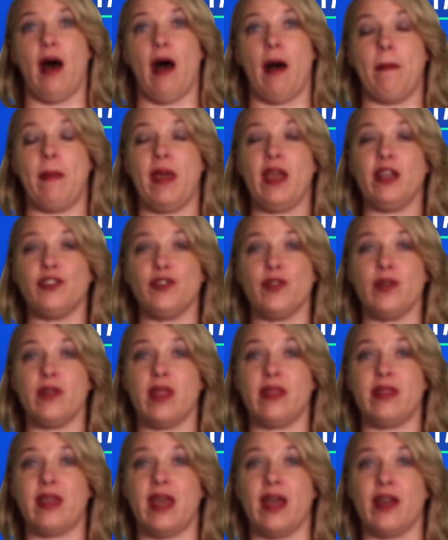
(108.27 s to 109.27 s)
Make sure
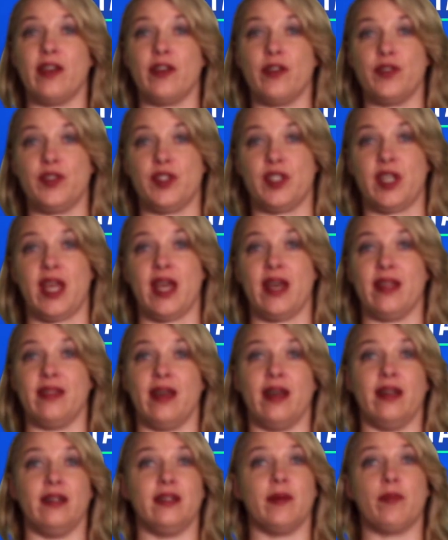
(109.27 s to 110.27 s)
that they understand
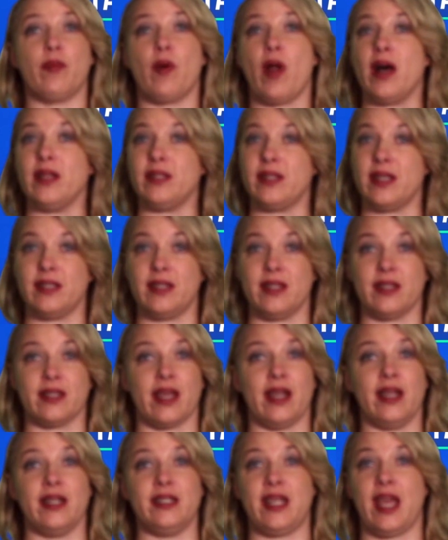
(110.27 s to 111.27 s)
that the process is
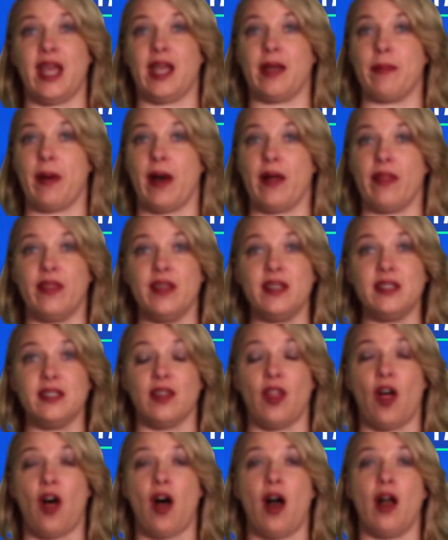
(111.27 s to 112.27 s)
going to take about this
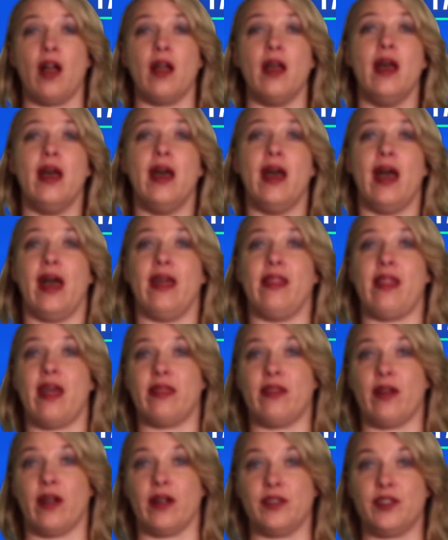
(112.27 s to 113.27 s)
long and
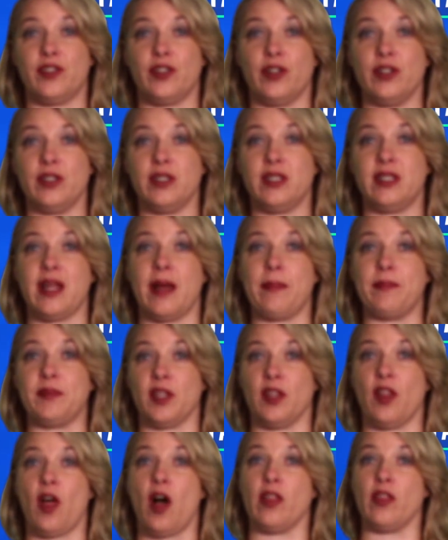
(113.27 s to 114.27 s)
that there are certain steps
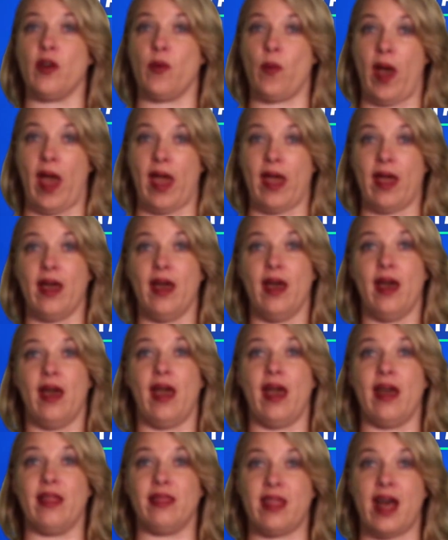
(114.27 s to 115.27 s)
along the way.
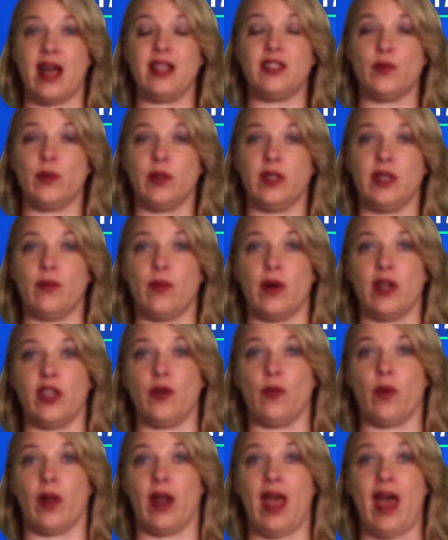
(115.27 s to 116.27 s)
And that's really what
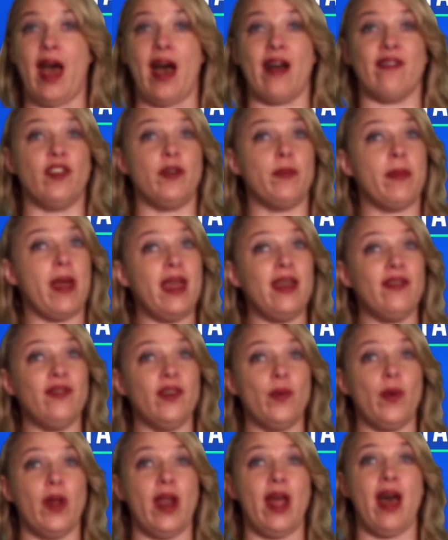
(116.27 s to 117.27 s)
you want to have. You may
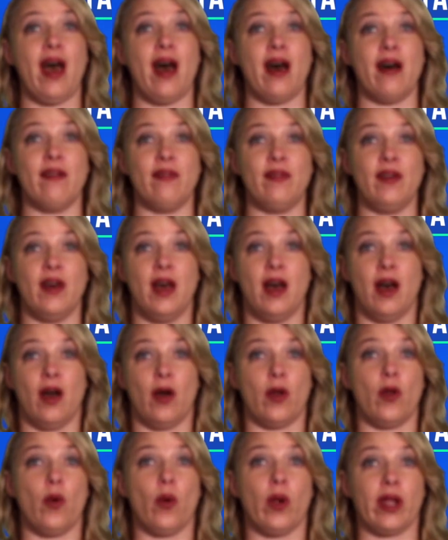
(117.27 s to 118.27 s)
even want to have
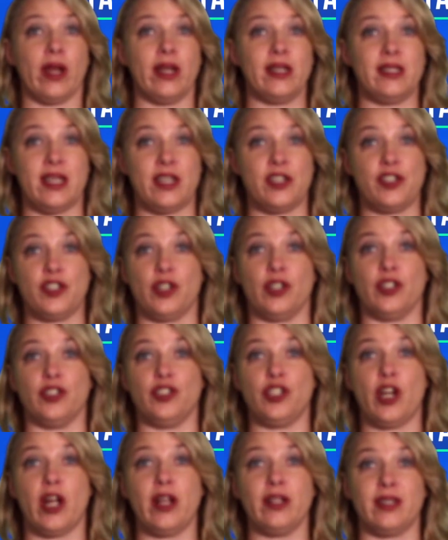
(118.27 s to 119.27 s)
an organizational
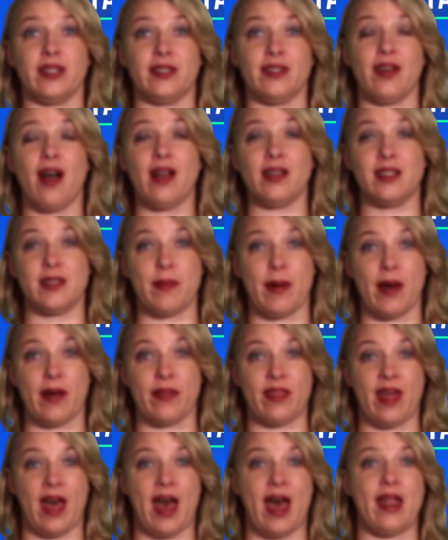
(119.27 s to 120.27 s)
chart that talks
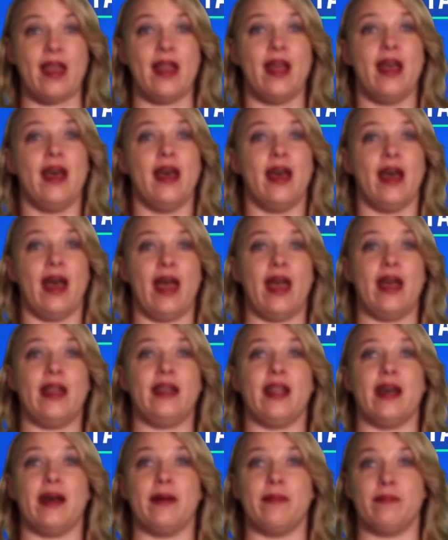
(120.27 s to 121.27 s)
about that
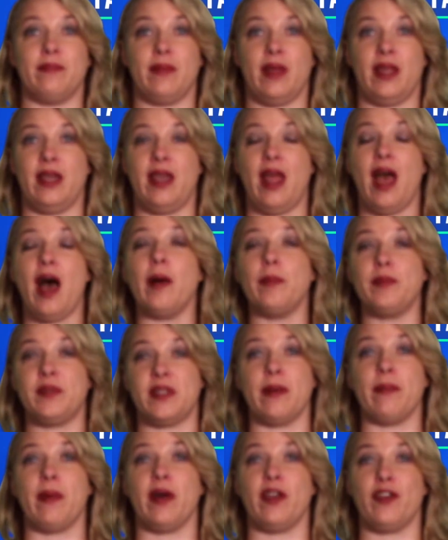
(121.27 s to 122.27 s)
and helps them